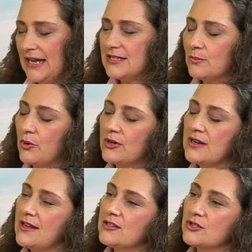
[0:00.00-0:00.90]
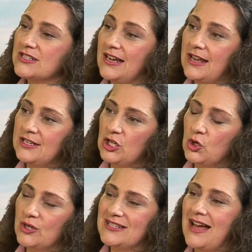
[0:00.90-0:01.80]
It's important to understand
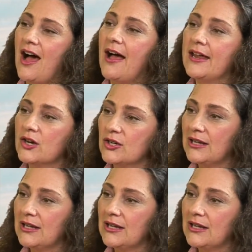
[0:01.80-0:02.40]
your entire